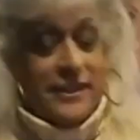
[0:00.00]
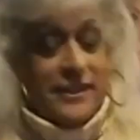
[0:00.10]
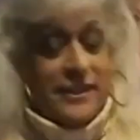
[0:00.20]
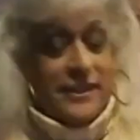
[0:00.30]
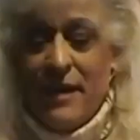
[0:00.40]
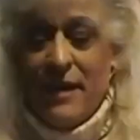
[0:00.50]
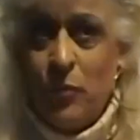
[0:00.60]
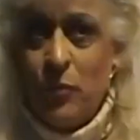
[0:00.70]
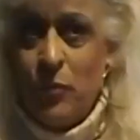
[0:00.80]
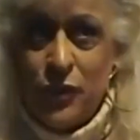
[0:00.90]
went
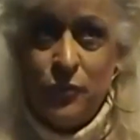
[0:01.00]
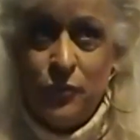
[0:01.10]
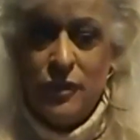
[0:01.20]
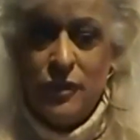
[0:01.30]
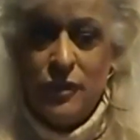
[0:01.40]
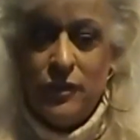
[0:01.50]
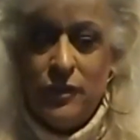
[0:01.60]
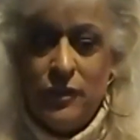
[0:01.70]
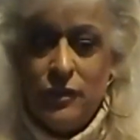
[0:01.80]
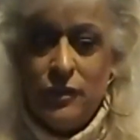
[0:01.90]
to
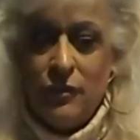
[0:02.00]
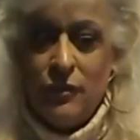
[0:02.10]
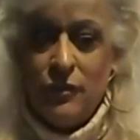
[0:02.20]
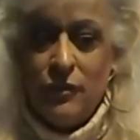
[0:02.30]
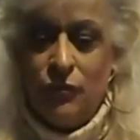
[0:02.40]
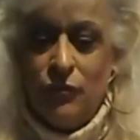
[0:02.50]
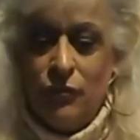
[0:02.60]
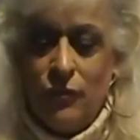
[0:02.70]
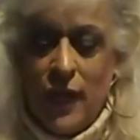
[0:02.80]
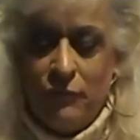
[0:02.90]
had formal
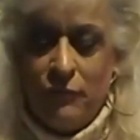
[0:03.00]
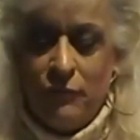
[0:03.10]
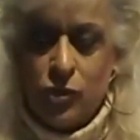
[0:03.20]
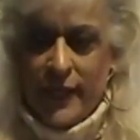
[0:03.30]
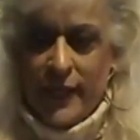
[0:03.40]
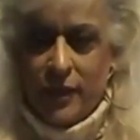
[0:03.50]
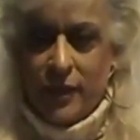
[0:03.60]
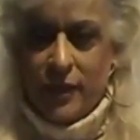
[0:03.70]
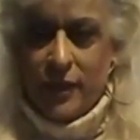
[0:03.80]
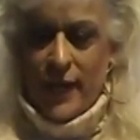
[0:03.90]
training in writing
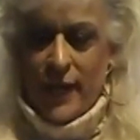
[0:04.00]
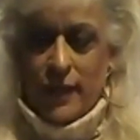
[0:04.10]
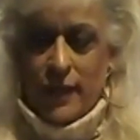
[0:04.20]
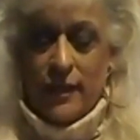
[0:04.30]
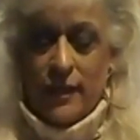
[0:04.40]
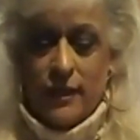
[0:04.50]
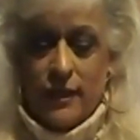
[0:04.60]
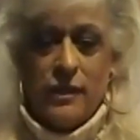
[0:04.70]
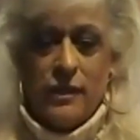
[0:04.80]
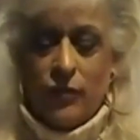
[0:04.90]
for
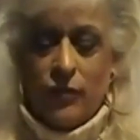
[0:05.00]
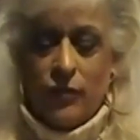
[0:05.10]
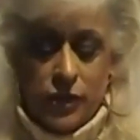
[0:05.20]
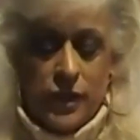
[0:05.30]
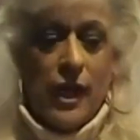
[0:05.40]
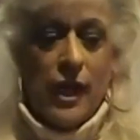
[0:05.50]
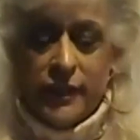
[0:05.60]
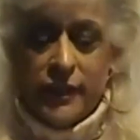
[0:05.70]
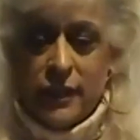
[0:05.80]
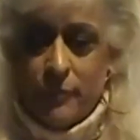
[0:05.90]
for television.
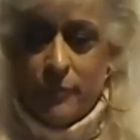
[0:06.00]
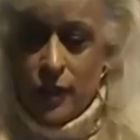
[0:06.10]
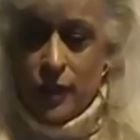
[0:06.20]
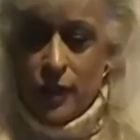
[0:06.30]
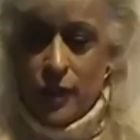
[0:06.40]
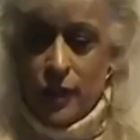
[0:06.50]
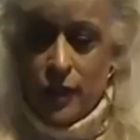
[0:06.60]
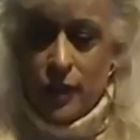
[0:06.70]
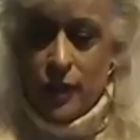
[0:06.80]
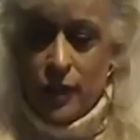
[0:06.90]
I learned this
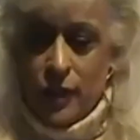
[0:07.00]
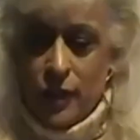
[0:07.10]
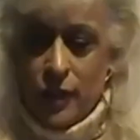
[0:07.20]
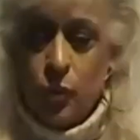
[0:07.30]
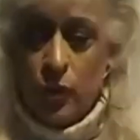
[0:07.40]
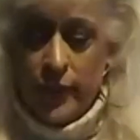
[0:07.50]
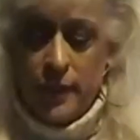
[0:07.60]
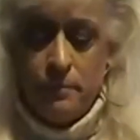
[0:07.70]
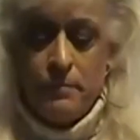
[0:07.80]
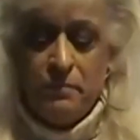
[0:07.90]
on my own. I
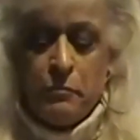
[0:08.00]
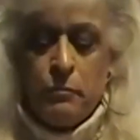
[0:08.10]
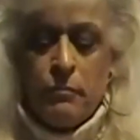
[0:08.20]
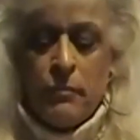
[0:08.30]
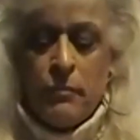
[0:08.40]
was 20.